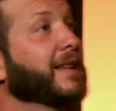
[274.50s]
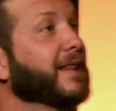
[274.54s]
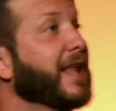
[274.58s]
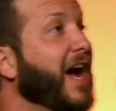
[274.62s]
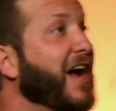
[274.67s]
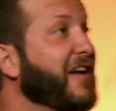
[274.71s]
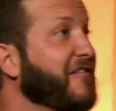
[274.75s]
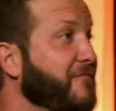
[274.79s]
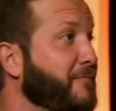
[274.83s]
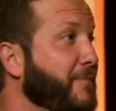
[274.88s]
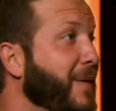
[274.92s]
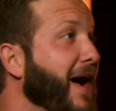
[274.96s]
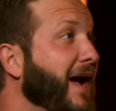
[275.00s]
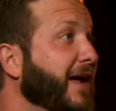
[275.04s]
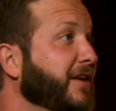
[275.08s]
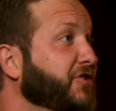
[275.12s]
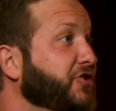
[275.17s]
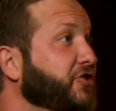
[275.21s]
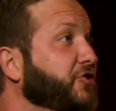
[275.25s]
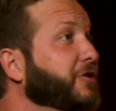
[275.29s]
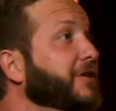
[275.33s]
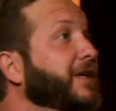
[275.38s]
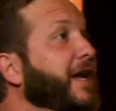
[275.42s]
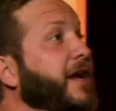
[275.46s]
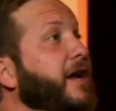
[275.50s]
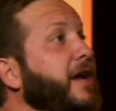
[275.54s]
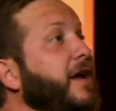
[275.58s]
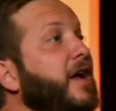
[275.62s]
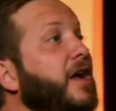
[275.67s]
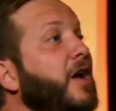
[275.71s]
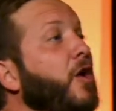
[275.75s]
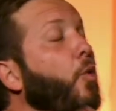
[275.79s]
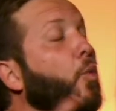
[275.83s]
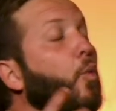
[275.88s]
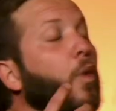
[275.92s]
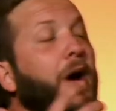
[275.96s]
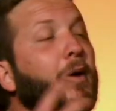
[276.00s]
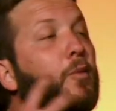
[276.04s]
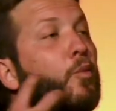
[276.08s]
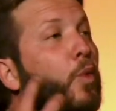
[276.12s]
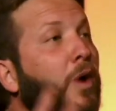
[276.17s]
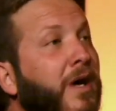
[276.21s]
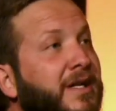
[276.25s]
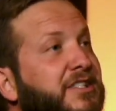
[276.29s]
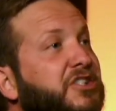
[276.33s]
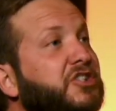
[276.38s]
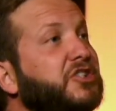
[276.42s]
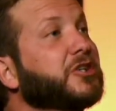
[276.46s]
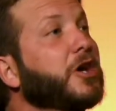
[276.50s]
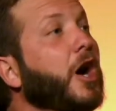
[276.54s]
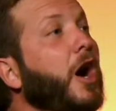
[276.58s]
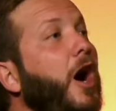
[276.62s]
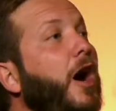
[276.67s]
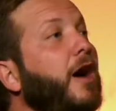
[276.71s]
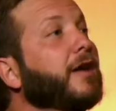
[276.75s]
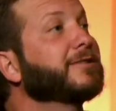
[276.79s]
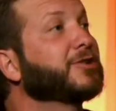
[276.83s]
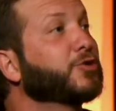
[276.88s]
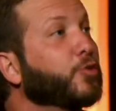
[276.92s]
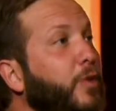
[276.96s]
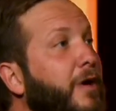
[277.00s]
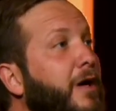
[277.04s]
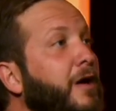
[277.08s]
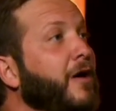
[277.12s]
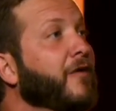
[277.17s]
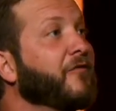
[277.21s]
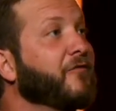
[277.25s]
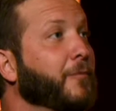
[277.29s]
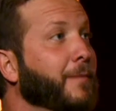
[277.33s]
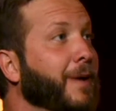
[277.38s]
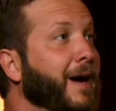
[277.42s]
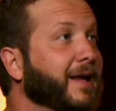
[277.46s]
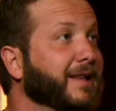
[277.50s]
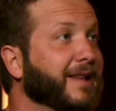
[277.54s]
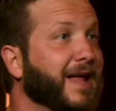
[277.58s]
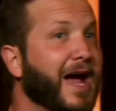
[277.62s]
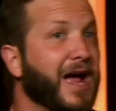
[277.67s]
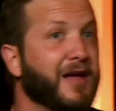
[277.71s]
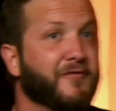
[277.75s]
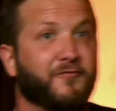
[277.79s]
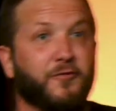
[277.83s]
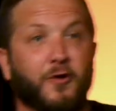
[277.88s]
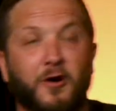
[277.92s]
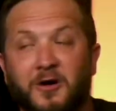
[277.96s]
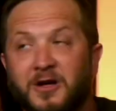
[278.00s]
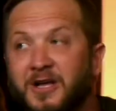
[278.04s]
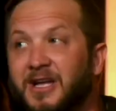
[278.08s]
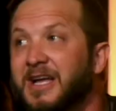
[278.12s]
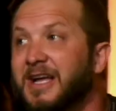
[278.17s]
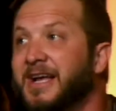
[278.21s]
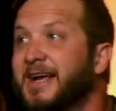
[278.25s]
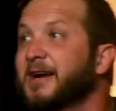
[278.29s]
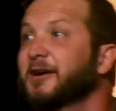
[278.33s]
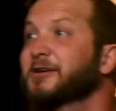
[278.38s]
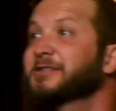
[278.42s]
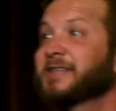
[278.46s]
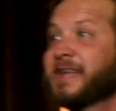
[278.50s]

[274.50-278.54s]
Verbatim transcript: life, Pastor. What's God's will for my life? Well, here's